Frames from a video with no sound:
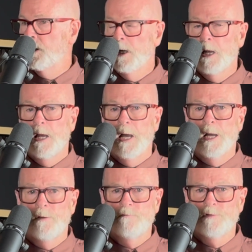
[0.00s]

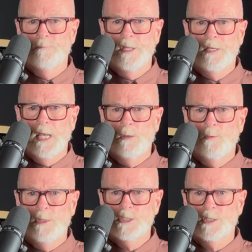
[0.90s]
Mm-hmm. From the day
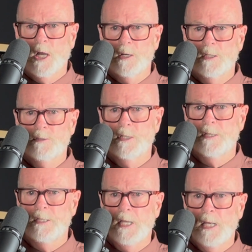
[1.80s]
we started to
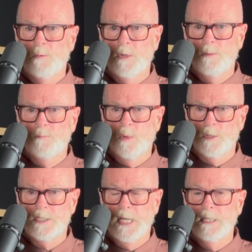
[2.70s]
the day we put a
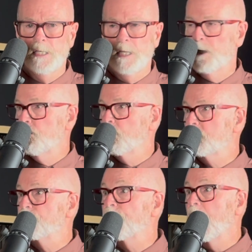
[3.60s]
tenant in, it took
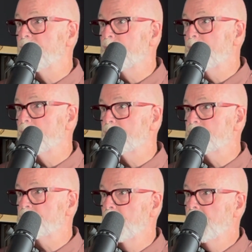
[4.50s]
us 5
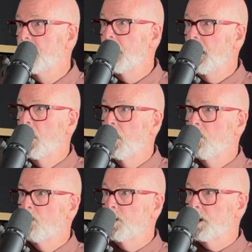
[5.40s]
years. Ooh.
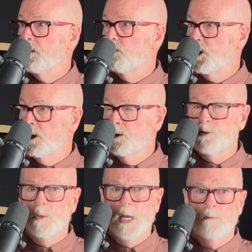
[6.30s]
We got appealed
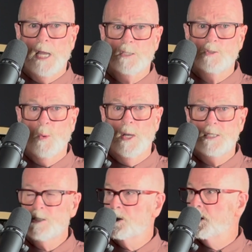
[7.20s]
to IRAC
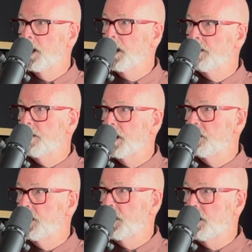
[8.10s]
twice, and
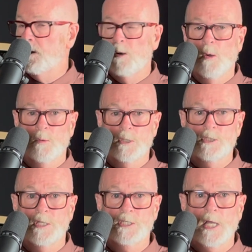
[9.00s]
then the owners
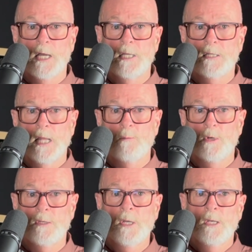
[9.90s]
decided they
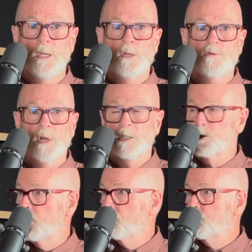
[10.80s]
would try a
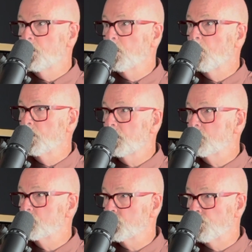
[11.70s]
solution of going to
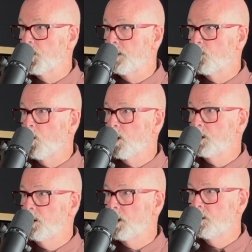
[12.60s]
the Supreme Court,
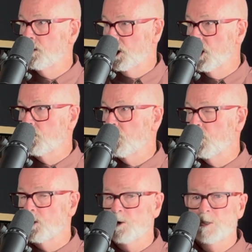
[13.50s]
the condo
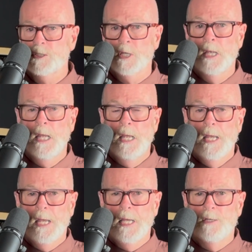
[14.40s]
owners,
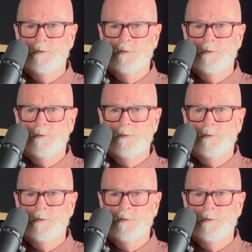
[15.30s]
and